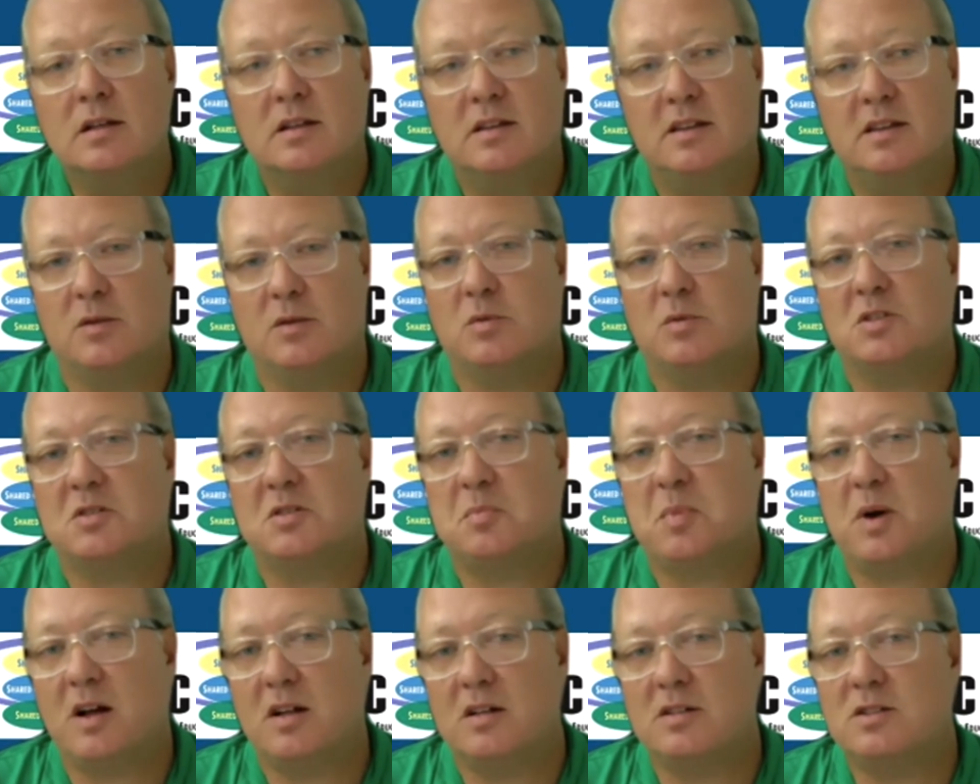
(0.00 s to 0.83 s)
their
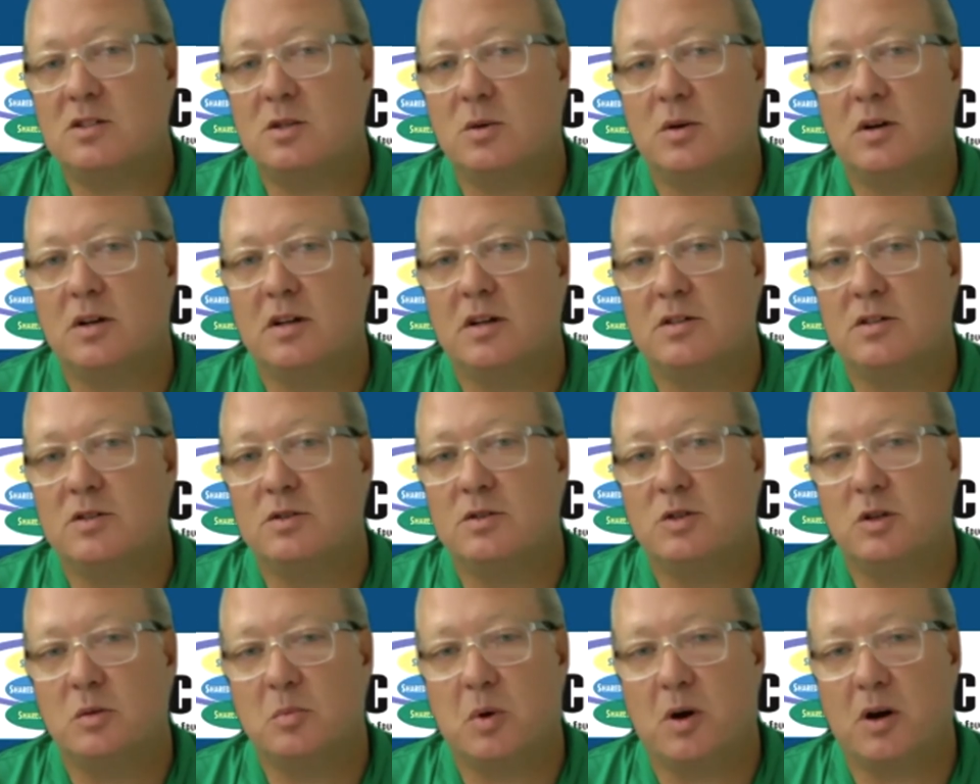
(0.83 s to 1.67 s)
response to our
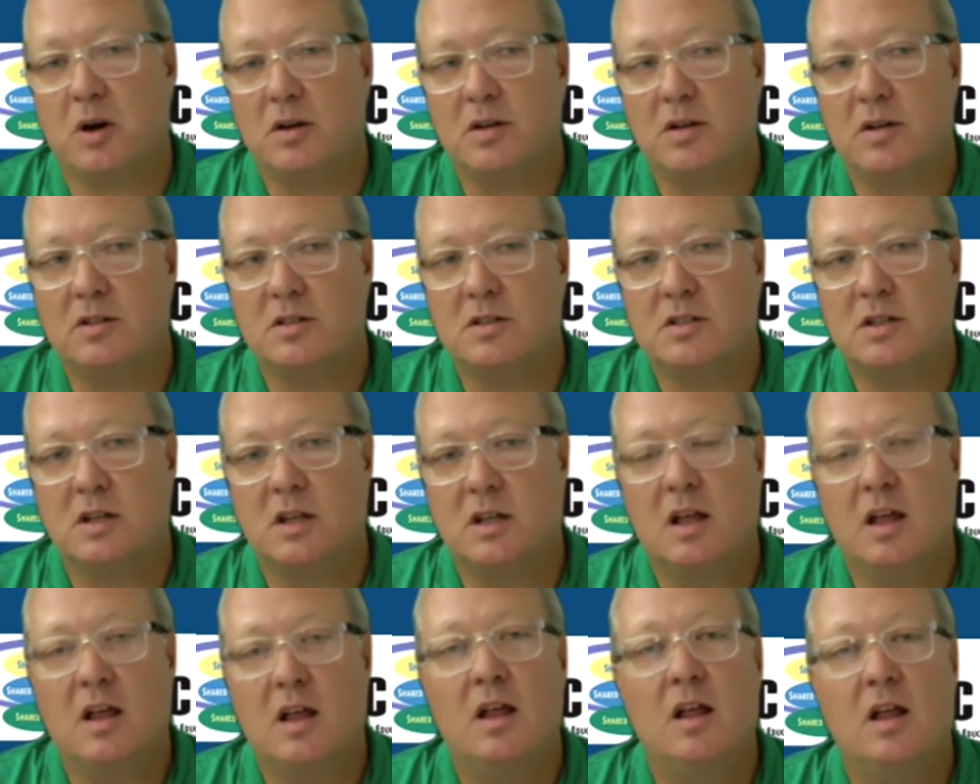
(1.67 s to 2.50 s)
industry partners,
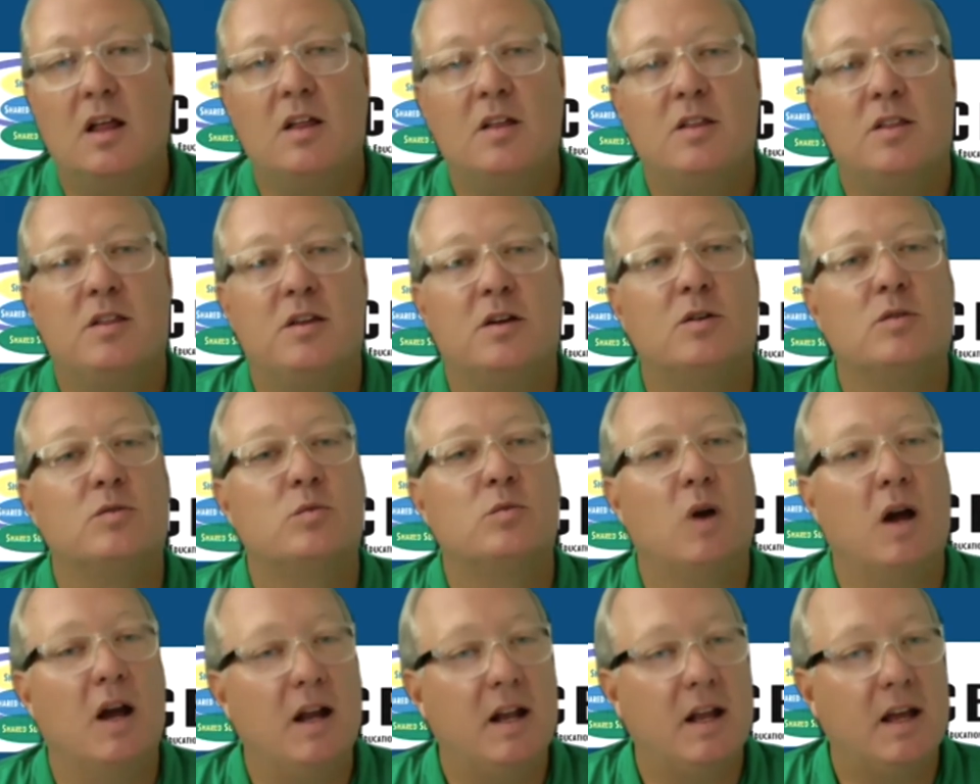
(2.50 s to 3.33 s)
their
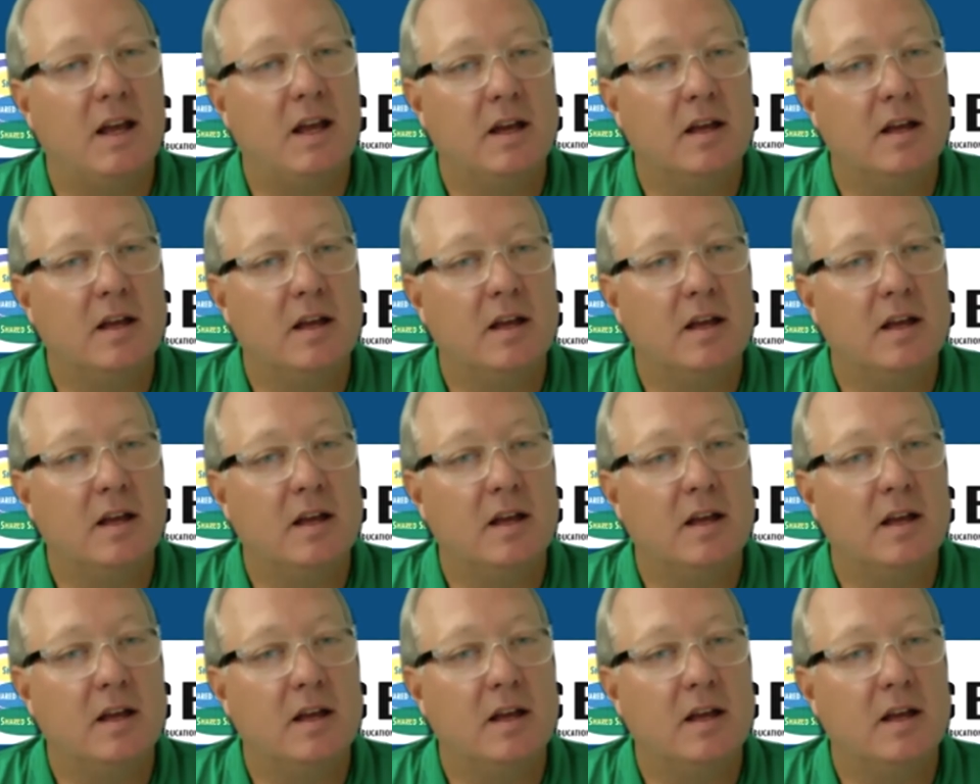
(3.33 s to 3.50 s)
writing,